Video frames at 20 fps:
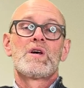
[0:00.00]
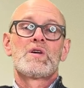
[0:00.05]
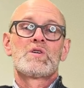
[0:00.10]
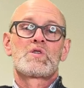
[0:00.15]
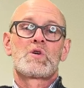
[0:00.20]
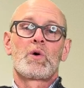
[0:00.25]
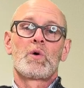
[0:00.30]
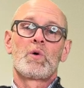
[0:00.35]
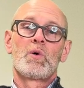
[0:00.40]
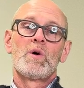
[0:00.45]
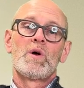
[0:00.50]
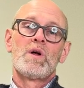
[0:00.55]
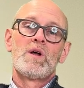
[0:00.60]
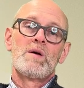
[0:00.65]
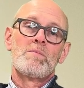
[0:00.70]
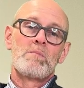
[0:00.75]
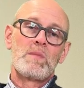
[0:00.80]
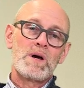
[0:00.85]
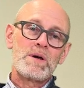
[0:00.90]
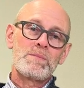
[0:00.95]
so
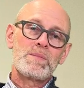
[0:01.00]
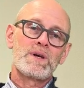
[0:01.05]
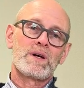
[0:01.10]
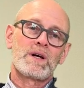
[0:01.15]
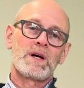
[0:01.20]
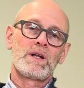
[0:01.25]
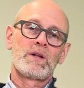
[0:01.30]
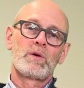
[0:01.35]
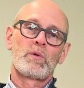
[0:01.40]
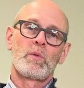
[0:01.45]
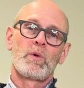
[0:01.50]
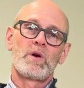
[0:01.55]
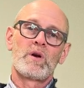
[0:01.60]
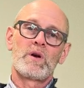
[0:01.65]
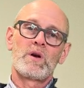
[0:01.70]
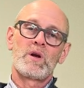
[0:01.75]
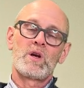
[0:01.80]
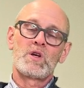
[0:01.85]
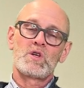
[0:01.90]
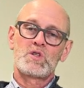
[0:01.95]
might be a color
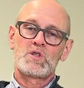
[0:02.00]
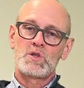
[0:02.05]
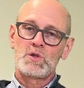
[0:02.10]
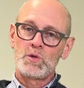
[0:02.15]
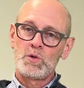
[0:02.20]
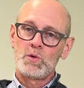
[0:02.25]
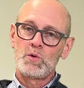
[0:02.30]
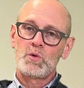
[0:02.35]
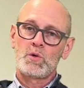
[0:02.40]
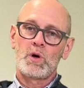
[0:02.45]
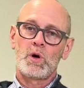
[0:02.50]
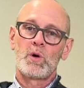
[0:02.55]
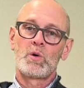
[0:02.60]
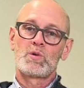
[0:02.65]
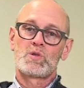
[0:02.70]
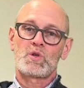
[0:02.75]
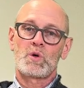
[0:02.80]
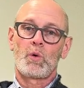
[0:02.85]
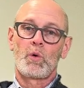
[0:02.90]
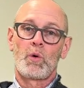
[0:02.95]
where two
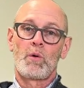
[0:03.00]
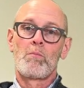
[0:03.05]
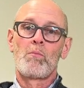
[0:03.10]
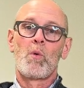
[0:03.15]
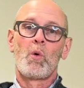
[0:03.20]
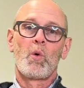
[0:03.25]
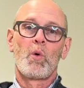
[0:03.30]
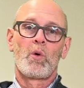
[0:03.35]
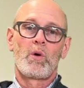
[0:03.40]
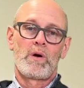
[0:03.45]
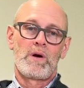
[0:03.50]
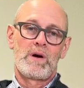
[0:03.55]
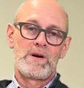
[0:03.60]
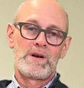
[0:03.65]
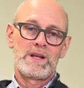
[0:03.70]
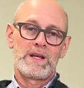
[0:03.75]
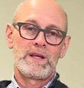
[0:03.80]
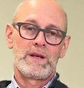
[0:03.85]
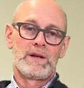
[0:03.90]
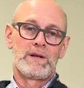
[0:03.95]
coats or more are
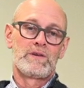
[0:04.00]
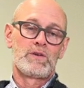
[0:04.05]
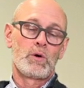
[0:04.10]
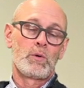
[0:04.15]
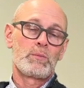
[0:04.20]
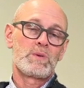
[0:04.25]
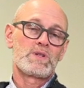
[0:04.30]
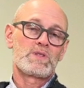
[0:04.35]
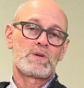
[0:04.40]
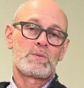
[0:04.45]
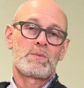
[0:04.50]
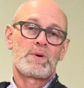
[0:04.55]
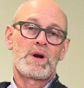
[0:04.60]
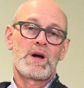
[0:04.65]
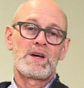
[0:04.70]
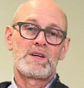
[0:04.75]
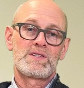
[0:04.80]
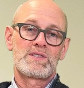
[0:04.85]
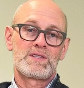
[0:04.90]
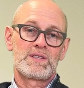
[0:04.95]
needed. Don't be
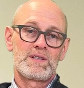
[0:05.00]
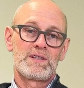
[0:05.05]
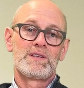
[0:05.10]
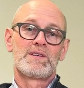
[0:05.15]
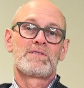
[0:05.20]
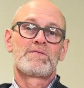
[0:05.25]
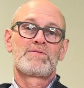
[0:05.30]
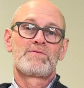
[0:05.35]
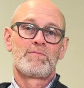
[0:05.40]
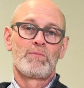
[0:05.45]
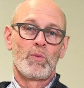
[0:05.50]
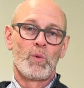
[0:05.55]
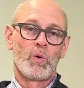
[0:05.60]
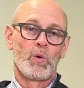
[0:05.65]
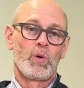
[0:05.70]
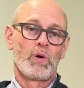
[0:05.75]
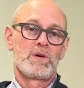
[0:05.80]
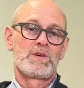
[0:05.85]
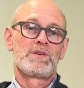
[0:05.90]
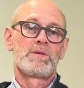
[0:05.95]
surprised if
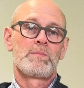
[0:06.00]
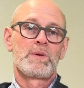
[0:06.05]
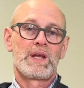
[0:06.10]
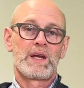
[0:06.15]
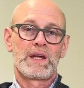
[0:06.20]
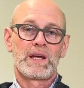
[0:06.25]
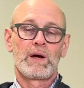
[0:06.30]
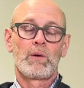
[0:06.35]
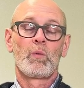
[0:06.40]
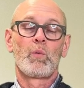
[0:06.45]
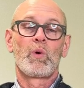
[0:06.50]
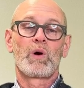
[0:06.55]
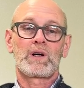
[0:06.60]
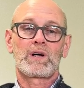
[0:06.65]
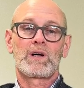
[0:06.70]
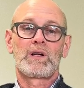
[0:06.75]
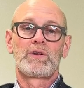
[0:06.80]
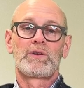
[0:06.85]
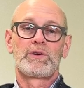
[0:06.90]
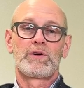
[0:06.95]
more, depending on what
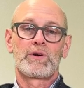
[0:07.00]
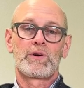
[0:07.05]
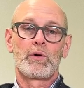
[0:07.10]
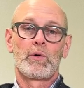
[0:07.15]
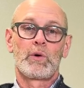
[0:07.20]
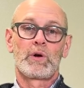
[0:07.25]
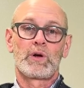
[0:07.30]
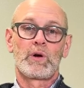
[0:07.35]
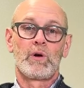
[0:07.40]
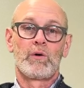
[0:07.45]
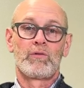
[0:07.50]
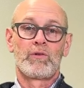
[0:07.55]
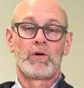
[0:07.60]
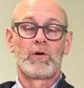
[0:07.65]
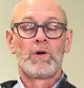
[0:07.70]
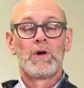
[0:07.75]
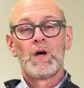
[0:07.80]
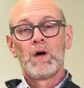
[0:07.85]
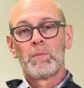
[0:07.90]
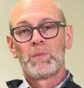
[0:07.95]
color you're going
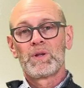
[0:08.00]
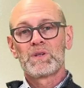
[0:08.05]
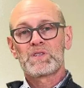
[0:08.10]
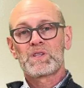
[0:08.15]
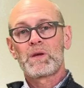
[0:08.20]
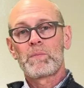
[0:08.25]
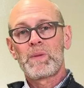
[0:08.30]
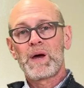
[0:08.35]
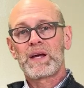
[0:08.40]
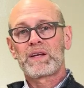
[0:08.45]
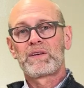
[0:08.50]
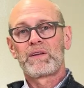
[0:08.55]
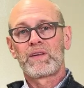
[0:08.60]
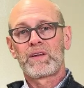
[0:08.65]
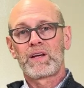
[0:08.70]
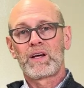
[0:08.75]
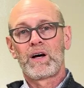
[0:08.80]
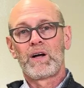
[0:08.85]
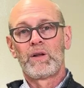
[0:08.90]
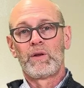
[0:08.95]
over. But let's get back to
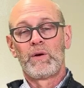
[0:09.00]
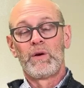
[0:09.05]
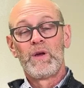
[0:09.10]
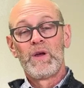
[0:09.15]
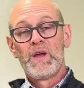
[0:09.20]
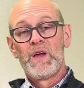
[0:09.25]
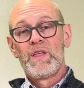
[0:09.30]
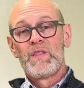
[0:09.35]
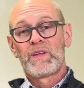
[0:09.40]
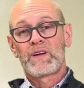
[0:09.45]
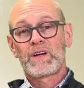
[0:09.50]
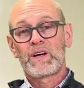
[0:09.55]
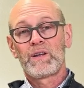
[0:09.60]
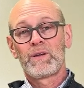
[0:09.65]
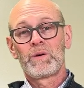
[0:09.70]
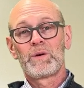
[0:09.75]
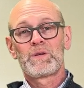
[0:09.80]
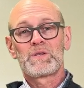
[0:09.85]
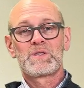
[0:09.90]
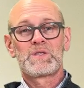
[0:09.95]
the color. The
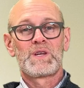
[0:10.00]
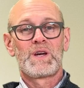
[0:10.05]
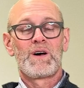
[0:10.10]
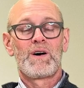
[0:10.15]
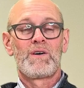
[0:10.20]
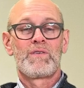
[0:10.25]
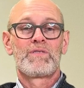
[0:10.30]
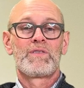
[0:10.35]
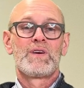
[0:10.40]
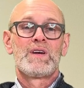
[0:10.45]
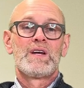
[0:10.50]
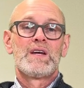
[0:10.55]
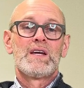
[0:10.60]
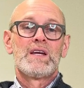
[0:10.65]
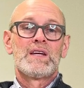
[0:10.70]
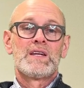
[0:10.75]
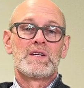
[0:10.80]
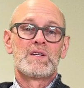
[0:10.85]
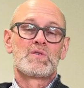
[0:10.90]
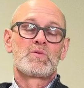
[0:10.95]
color itself
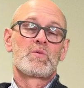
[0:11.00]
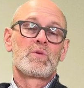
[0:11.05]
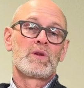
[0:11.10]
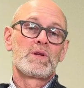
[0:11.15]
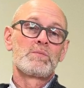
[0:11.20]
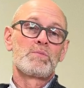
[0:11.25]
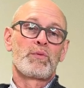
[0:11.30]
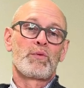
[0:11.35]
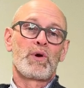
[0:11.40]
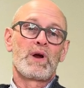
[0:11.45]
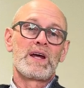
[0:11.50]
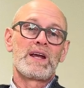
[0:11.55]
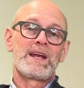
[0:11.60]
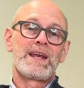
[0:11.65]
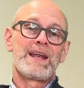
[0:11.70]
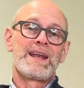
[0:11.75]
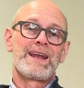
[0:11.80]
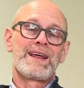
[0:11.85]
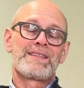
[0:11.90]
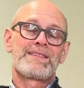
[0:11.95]
is really
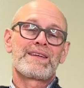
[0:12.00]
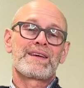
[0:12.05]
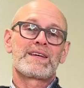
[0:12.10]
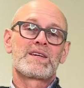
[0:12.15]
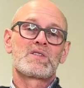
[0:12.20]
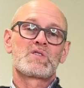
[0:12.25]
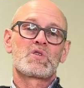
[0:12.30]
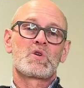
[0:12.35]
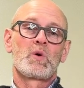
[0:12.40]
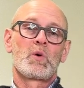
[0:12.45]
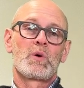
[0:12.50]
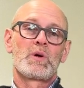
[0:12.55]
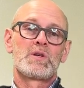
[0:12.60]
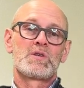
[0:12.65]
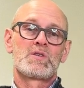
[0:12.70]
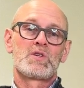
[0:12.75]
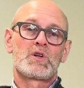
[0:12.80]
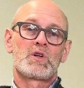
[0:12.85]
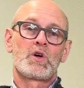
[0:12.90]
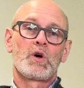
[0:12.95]
bright and I think is
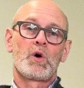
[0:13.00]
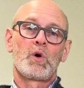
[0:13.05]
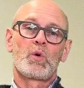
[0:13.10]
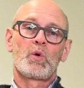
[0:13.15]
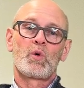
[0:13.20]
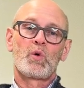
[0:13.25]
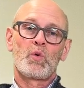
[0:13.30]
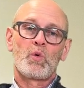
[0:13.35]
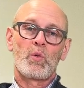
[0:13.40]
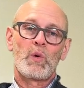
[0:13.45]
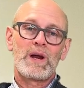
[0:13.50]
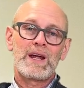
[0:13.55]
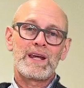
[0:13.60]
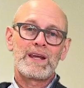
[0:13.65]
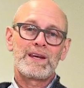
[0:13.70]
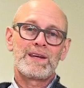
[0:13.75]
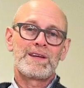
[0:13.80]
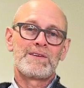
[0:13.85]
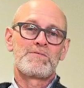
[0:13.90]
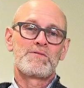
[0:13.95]
going to go
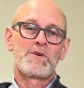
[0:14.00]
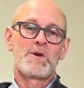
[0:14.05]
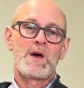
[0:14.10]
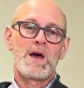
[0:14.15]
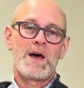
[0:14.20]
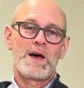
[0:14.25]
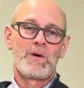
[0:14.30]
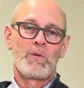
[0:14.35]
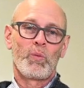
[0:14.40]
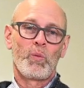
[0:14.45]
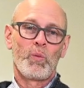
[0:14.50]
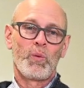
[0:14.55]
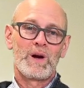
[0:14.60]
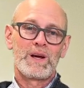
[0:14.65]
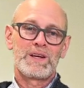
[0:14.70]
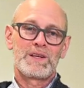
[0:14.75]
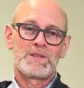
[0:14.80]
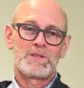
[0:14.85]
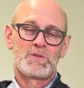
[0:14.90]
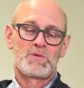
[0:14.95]
great if you had
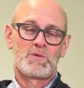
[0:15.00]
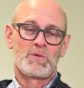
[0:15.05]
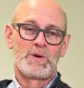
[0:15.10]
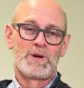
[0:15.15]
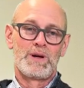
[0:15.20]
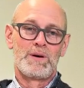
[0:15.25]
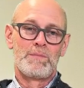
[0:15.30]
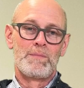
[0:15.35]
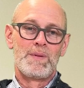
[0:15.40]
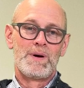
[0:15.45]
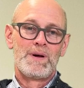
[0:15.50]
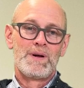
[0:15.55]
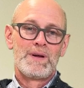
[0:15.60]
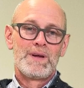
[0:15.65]
white trim.